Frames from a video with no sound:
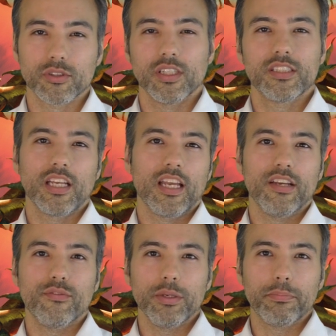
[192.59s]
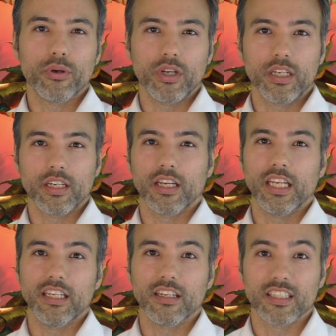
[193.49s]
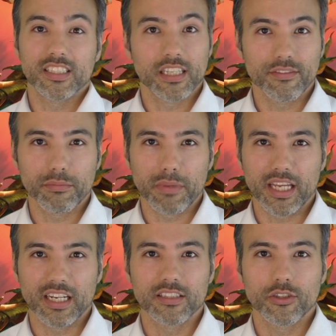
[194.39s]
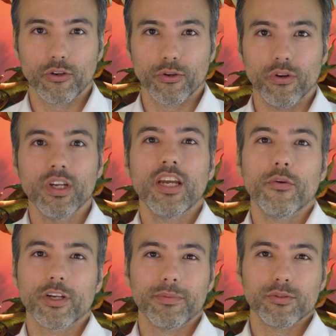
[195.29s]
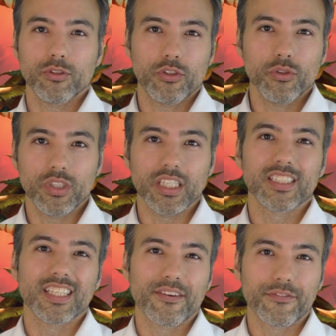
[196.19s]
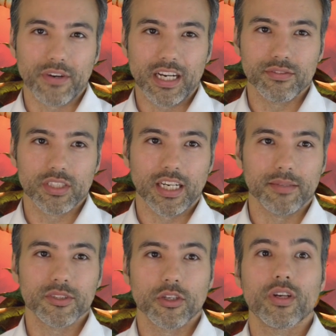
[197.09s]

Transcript: So let's say if we put in a 7 mana total, we're going to be able to do this 5 times.